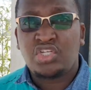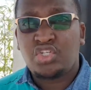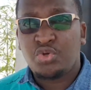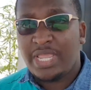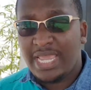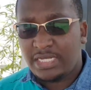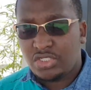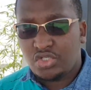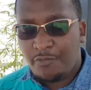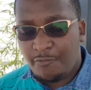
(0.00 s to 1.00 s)
to get
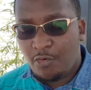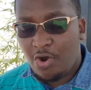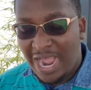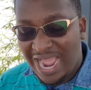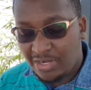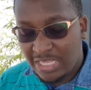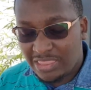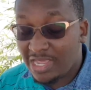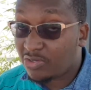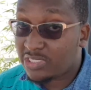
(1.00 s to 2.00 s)
to
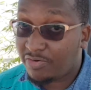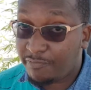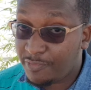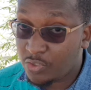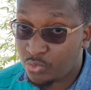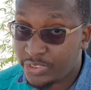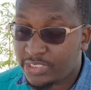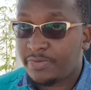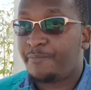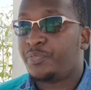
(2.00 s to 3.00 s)
400,000 views.